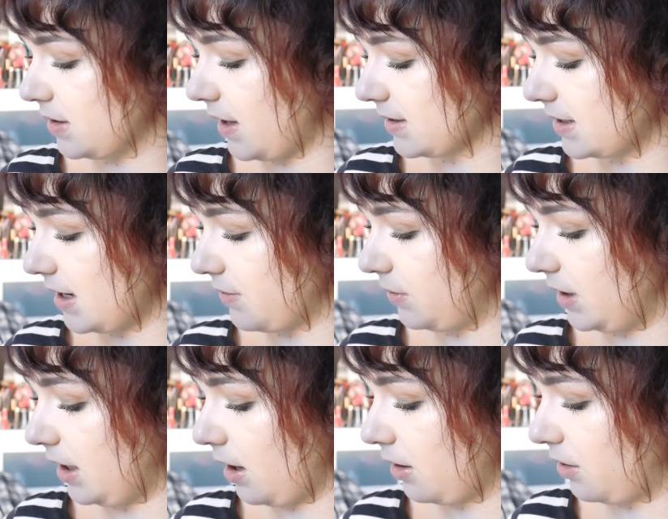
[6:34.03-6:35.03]
so that's
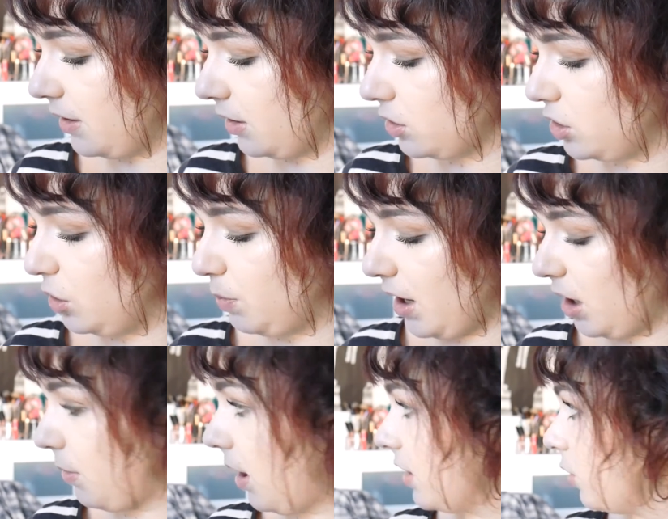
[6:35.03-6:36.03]
definitely a thing to bear
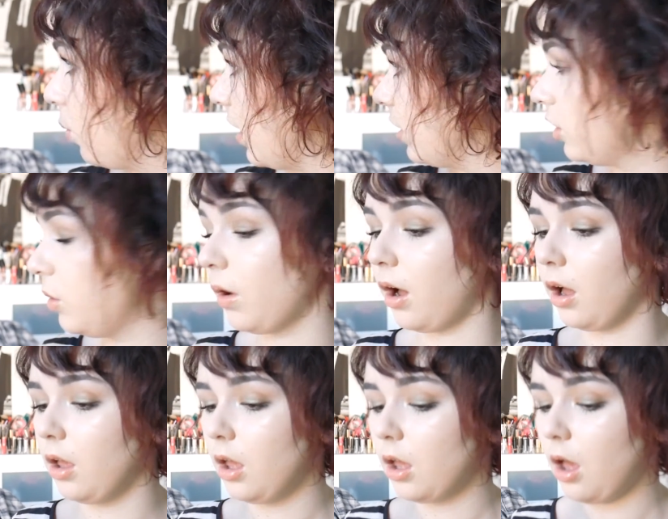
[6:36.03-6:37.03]
in mind when you are